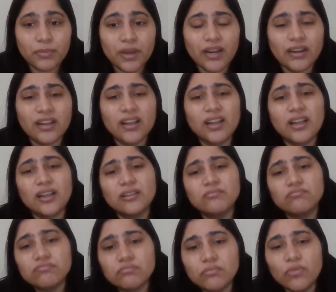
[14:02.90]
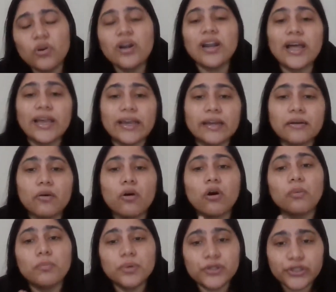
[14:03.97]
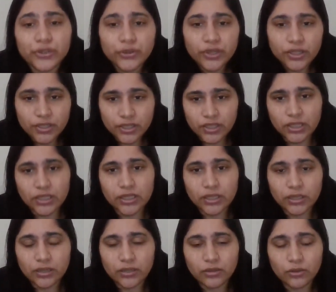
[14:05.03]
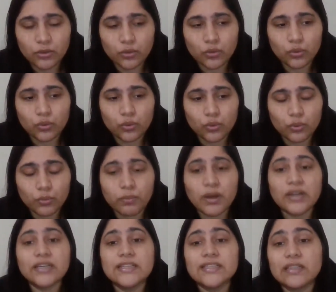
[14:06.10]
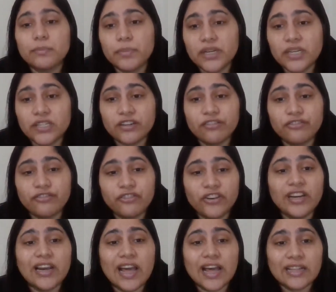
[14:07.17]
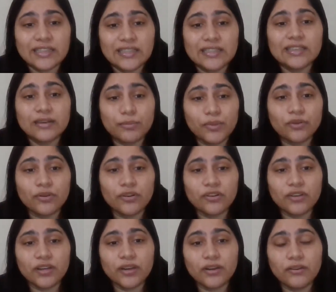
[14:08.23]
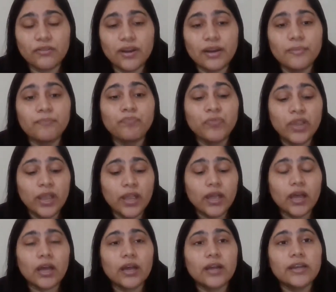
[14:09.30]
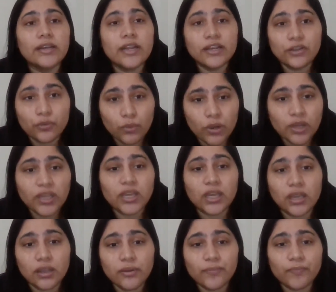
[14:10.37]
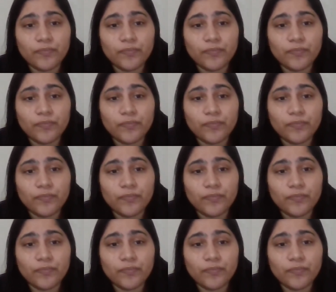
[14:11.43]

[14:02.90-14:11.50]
but more like an opportunity to participate in a freelance community, right? Networking